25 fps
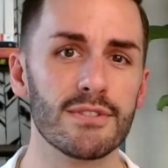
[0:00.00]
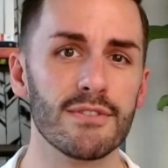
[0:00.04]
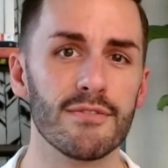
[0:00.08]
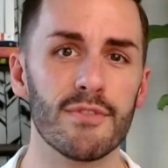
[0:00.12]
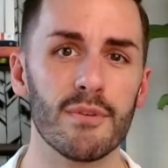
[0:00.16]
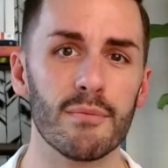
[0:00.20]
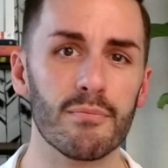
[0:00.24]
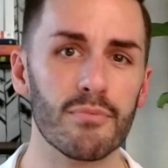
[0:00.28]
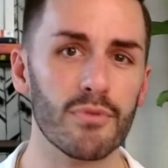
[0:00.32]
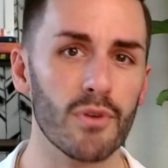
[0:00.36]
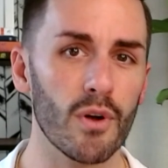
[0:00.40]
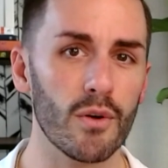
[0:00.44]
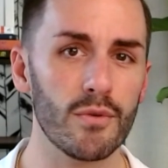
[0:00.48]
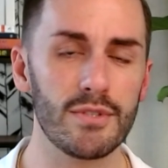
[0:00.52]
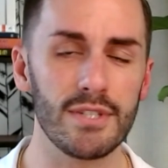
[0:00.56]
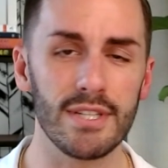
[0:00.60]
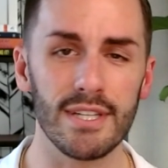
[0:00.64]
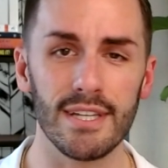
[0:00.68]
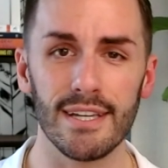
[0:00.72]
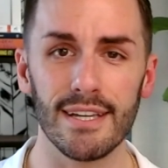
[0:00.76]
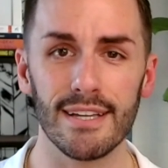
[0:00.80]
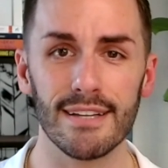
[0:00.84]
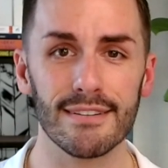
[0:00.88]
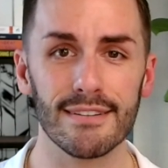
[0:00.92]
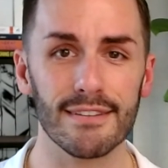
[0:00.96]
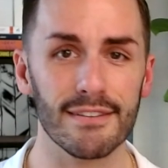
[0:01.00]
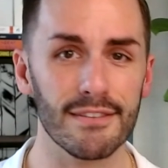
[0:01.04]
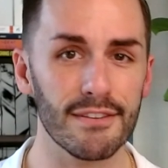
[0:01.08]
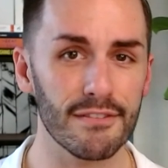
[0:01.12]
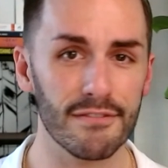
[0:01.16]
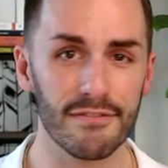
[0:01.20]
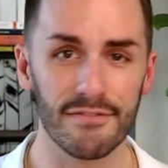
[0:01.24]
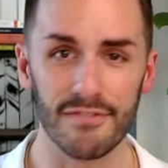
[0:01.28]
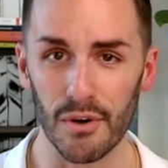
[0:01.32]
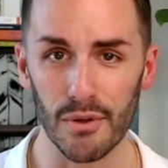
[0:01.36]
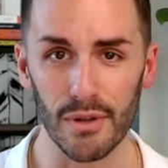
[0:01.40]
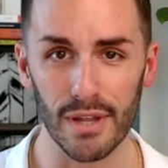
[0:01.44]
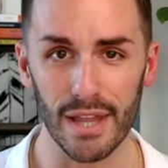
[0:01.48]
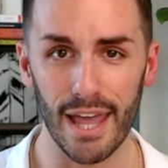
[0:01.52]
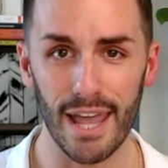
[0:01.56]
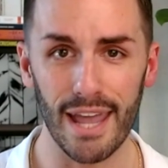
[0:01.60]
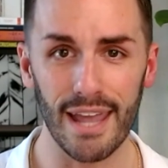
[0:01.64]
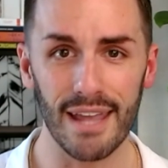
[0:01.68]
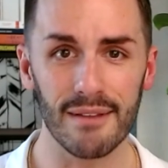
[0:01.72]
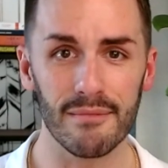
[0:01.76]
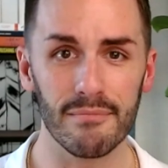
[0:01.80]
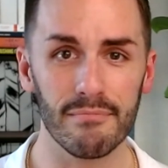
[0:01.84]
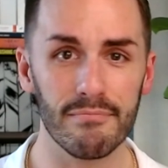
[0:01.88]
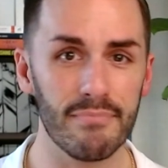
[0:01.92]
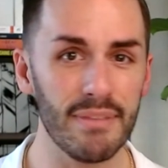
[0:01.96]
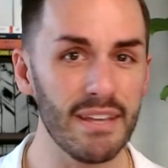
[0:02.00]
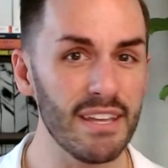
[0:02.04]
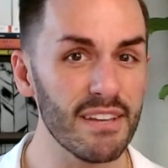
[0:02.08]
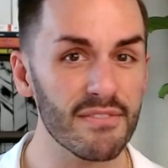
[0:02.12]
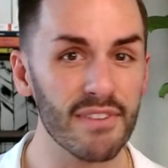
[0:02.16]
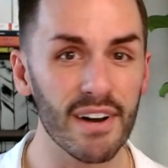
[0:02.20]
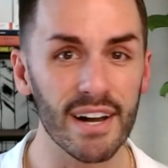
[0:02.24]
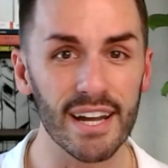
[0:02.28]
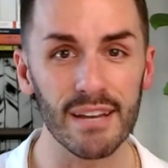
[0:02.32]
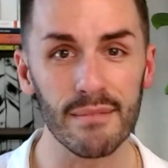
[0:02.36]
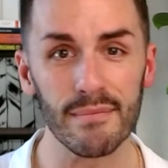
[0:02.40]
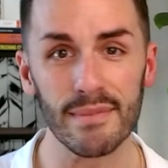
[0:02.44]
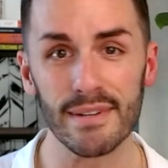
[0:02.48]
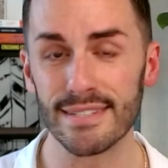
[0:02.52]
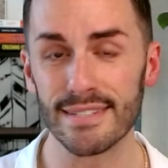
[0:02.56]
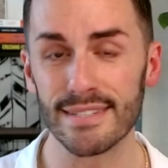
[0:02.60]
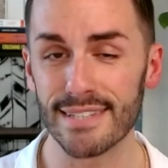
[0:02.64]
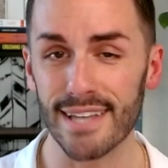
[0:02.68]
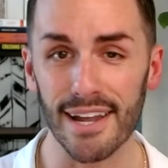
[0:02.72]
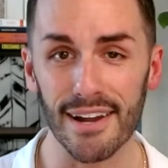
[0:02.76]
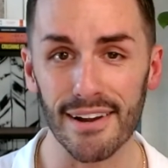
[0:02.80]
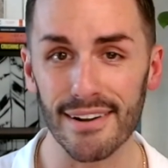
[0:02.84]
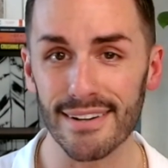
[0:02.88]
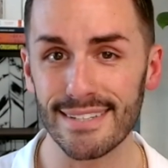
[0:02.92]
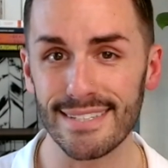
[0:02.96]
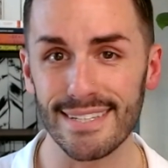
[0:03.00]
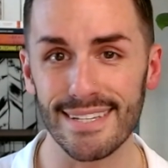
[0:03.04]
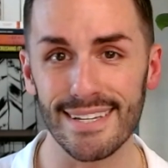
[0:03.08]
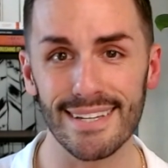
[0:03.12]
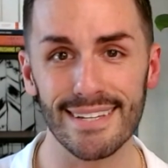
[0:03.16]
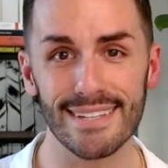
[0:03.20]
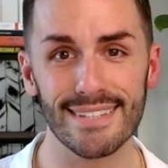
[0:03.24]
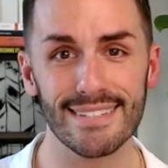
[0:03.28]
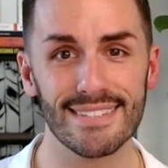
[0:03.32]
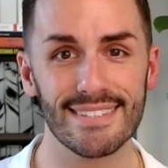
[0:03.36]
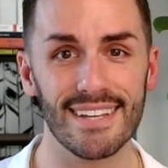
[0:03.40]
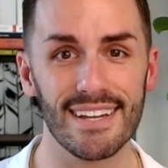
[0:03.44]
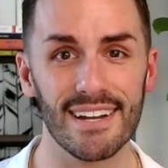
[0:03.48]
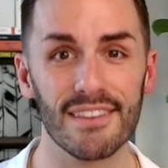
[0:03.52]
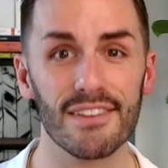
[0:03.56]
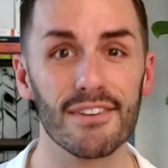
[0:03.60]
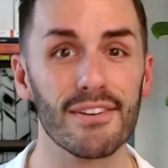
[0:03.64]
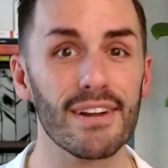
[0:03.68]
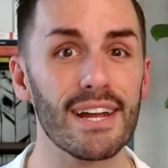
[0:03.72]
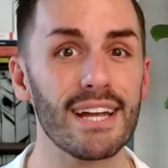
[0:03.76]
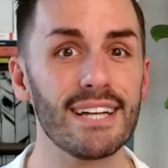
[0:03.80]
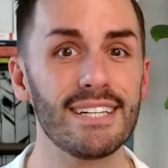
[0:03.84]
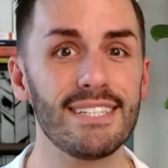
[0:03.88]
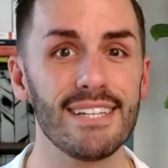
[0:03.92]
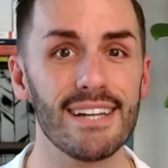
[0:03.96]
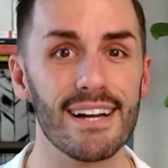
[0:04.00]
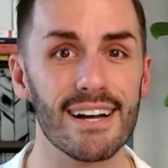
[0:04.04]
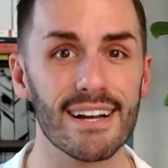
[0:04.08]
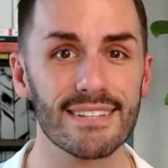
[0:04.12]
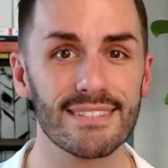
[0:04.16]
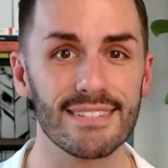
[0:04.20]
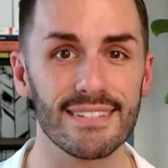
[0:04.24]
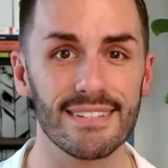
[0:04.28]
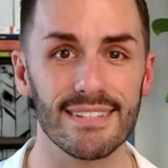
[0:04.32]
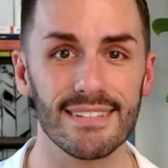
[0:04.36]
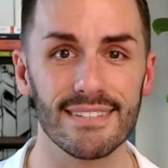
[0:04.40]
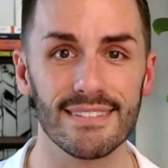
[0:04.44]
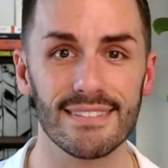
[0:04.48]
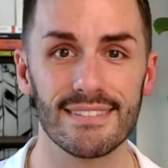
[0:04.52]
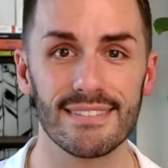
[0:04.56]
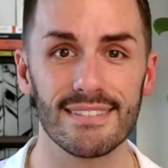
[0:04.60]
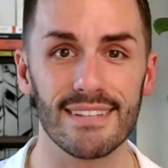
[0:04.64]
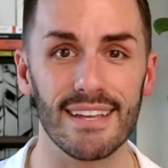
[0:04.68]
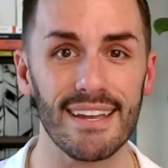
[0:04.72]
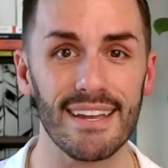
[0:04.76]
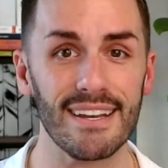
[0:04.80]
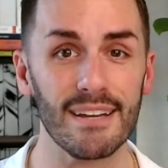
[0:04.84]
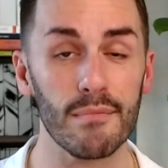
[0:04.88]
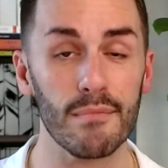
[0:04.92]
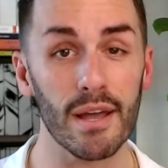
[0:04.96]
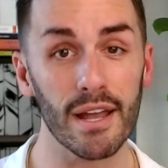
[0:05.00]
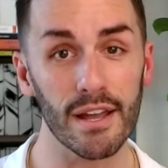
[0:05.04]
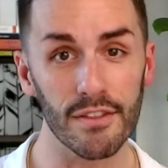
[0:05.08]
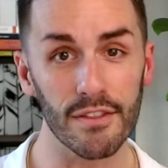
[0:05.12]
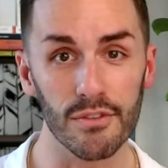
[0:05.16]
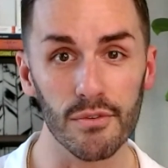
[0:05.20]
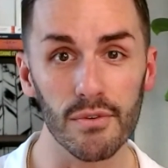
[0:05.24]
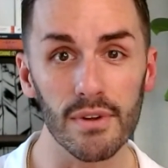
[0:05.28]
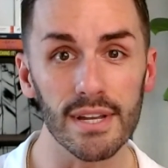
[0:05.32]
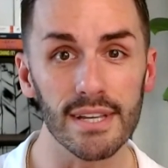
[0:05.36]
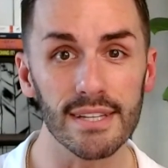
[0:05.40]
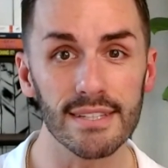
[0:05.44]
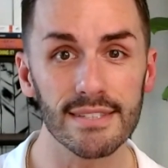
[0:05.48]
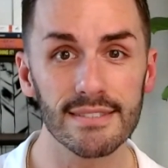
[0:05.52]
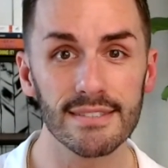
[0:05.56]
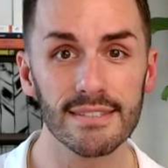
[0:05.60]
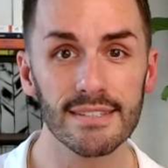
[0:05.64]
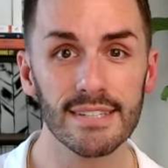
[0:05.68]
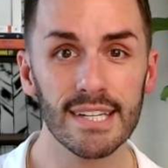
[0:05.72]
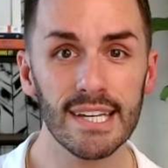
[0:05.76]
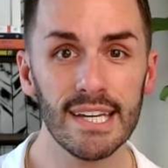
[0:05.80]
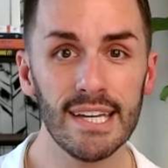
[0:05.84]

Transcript: of the protein and the folate, B vitamins, carotenes, and other antioxidants and omega-3s.